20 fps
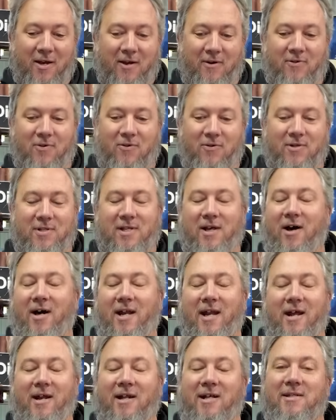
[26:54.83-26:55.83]
Of course,
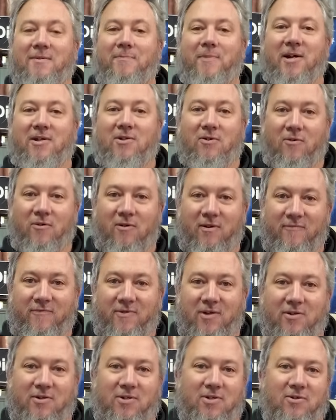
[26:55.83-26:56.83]
I don't expect all of
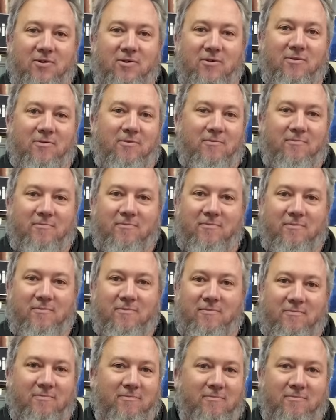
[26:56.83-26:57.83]
you to
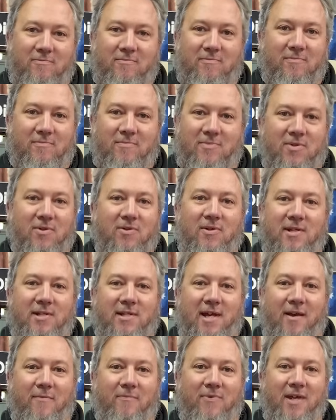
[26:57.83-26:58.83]
do the
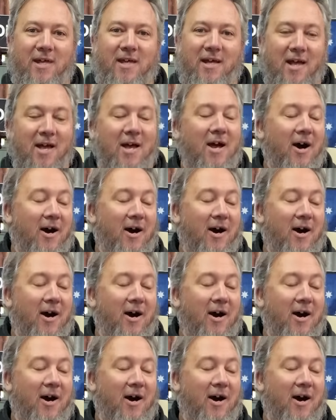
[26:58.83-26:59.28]
same thing.